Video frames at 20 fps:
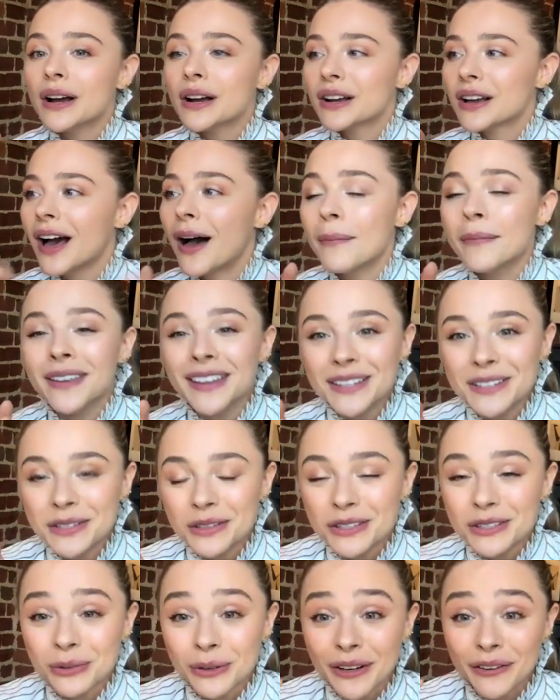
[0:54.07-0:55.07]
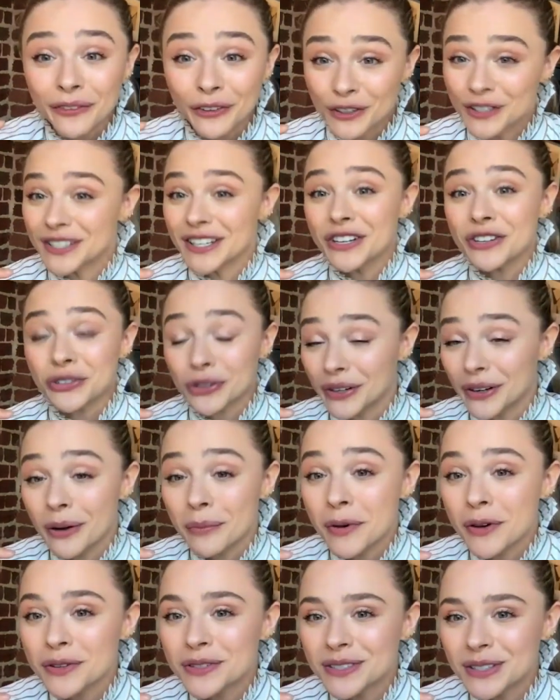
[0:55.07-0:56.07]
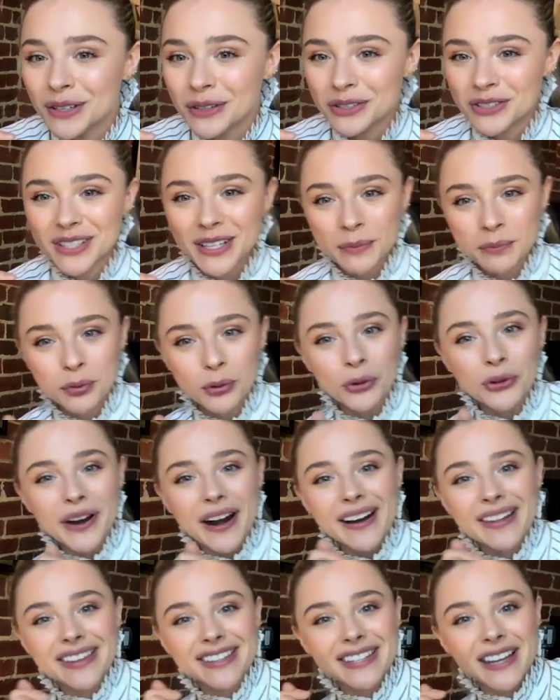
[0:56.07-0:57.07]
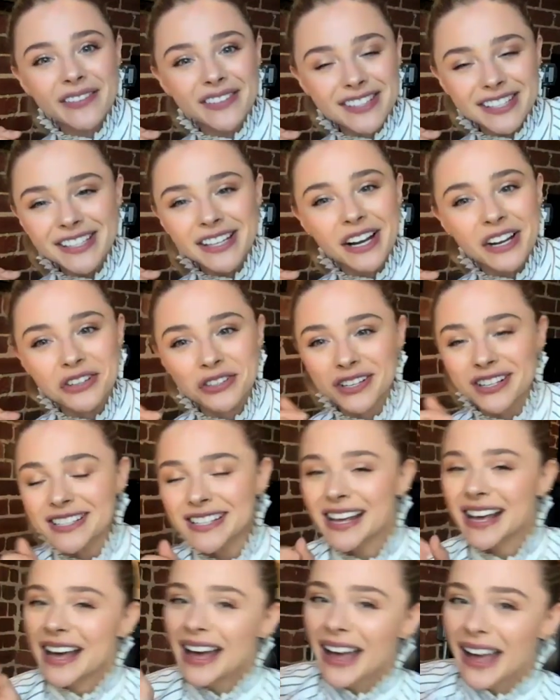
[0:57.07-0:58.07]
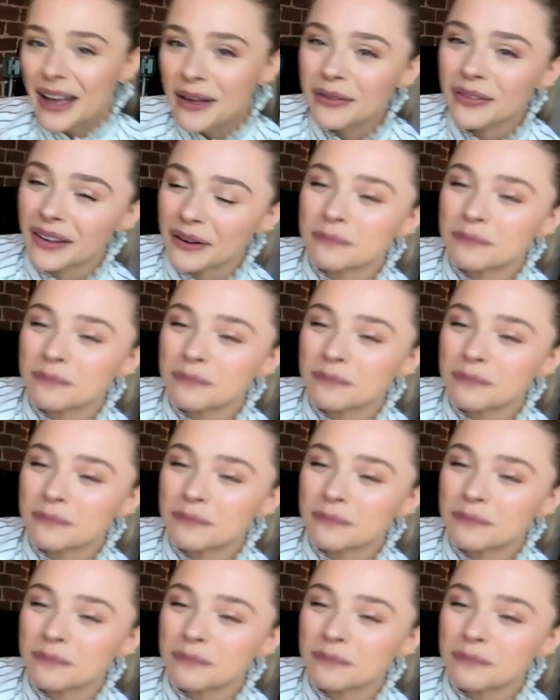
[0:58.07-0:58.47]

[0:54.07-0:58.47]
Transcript: coming into the 21st century almost, you know, she's like pulled out of the 1700s and like